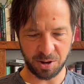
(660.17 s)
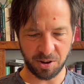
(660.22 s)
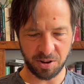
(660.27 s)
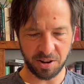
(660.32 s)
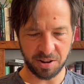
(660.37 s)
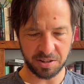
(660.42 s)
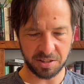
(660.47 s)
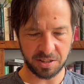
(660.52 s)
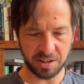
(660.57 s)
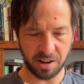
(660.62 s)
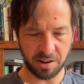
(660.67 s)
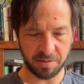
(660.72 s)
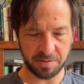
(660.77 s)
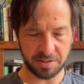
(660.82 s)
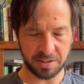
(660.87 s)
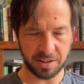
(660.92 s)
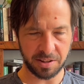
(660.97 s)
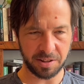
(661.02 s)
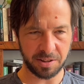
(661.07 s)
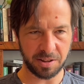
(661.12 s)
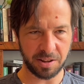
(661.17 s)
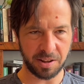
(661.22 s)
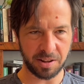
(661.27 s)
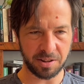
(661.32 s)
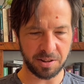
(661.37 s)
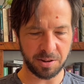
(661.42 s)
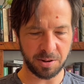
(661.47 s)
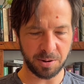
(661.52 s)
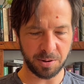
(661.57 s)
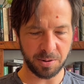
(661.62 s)
yourselves
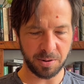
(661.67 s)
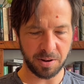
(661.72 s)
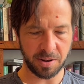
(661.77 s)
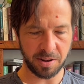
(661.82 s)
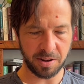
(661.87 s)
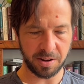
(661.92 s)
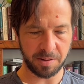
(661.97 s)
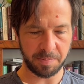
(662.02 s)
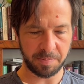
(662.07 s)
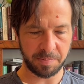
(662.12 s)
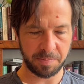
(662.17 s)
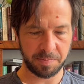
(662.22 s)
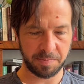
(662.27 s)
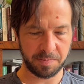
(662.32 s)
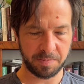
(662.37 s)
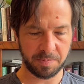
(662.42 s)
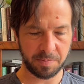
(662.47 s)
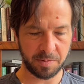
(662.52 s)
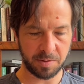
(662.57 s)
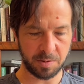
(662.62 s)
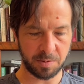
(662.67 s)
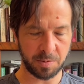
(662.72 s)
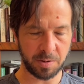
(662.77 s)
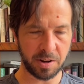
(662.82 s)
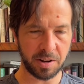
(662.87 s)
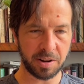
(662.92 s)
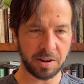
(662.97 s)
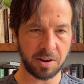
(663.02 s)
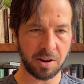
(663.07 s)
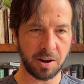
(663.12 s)
into a
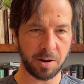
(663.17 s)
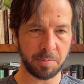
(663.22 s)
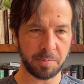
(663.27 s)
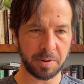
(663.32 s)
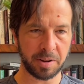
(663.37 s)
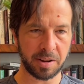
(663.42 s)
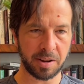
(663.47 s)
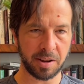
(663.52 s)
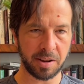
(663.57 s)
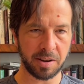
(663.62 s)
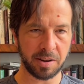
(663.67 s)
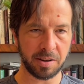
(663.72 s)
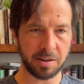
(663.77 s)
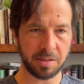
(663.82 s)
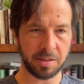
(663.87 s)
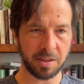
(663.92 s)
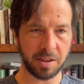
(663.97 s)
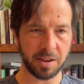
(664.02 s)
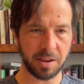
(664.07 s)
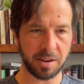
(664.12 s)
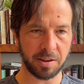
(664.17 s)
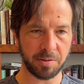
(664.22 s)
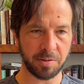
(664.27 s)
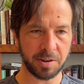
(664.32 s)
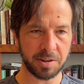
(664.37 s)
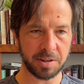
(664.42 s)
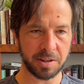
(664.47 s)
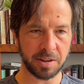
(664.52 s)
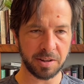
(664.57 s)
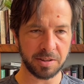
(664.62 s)
really complicated thing,
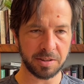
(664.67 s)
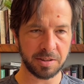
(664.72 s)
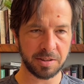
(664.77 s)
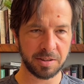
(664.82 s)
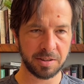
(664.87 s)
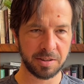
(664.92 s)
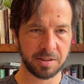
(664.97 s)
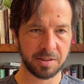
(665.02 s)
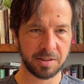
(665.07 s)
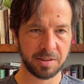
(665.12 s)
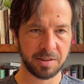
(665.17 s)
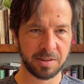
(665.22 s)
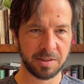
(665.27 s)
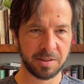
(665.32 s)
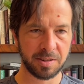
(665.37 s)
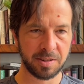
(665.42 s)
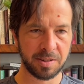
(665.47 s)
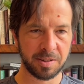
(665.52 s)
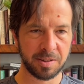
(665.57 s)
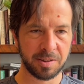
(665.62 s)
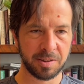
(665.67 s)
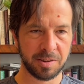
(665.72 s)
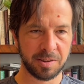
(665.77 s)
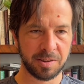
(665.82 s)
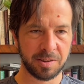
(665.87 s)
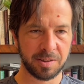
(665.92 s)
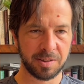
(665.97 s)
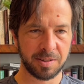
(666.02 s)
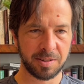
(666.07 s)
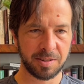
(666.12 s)
which is
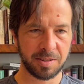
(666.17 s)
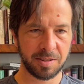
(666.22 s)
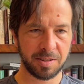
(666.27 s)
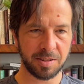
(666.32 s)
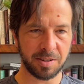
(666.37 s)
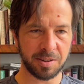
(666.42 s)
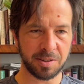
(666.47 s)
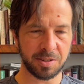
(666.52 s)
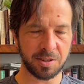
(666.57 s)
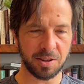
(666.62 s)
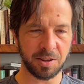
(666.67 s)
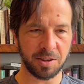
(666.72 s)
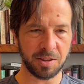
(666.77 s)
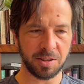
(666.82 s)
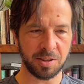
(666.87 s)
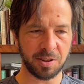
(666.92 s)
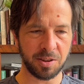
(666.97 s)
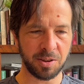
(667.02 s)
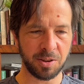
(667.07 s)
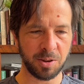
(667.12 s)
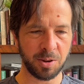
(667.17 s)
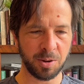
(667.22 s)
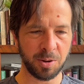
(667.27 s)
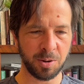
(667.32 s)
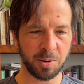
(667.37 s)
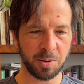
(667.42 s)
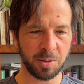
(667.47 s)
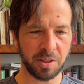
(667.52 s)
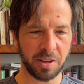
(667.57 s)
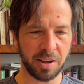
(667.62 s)
there's the
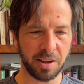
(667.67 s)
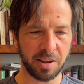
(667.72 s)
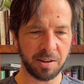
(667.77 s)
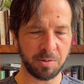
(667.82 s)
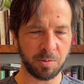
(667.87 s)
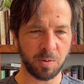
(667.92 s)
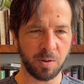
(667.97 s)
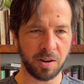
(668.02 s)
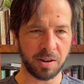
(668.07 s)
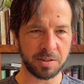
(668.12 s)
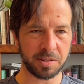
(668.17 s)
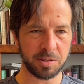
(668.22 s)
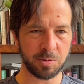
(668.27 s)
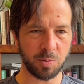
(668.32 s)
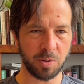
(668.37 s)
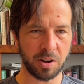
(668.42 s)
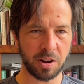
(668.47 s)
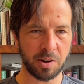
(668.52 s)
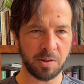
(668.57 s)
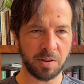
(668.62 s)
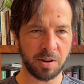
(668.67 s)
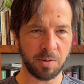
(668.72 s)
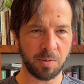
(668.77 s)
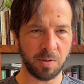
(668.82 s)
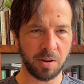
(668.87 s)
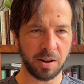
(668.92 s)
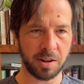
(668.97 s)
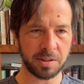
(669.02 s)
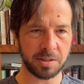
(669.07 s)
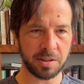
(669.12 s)
you that wants whatever it
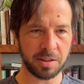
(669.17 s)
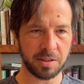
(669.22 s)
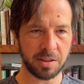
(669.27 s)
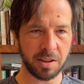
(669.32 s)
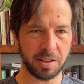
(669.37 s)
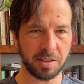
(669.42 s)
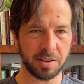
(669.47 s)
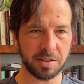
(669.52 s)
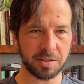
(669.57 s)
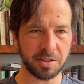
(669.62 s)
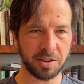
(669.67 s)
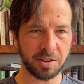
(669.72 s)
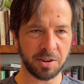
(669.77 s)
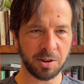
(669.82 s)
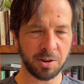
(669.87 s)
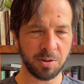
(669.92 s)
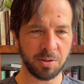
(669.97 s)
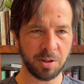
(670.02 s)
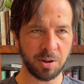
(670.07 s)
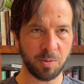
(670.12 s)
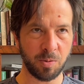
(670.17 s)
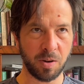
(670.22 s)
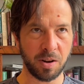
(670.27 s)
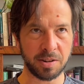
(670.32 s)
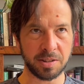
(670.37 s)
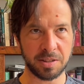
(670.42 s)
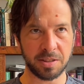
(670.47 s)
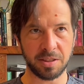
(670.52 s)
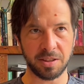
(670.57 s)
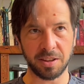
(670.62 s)
wants, and then there's the you that
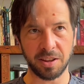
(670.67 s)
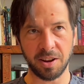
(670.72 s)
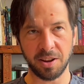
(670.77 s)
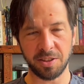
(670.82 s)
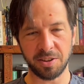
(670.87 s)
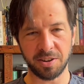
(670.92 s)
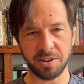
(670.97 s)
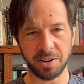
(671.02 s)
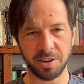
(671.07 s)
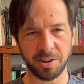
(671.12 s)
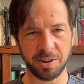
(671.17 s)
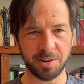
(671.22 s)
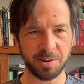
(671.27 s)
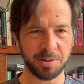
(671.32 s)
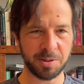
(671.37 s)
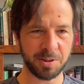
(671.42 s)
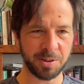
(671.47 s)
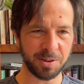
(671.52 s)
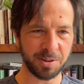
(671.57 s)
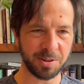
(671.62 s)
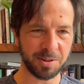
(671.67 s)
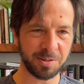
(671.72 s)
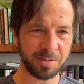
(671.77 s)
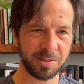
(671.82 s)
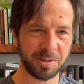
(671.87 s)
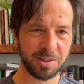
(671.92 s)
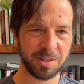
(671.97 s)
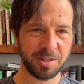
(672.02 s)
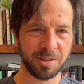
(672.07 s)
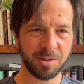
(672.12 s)
wants the other you to
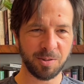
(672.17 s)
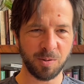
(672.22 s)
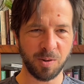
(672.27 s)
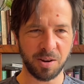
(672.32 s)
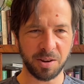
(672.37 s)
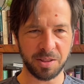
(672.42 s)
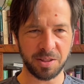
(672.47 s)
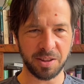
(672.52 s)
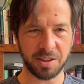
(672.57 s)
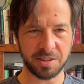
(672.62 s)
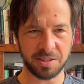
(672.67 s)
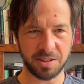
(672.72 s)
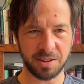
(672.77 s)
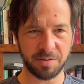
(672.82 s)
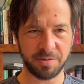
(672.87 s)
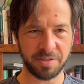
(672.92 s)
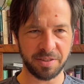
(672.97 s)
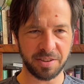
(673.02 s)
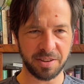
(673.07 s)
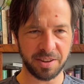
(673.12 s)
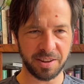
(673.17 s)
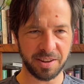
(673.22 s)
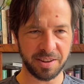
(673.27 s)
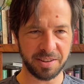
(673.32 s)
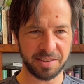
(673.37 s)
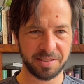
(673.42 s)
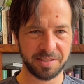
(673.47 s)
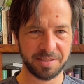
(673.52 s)
want things differently.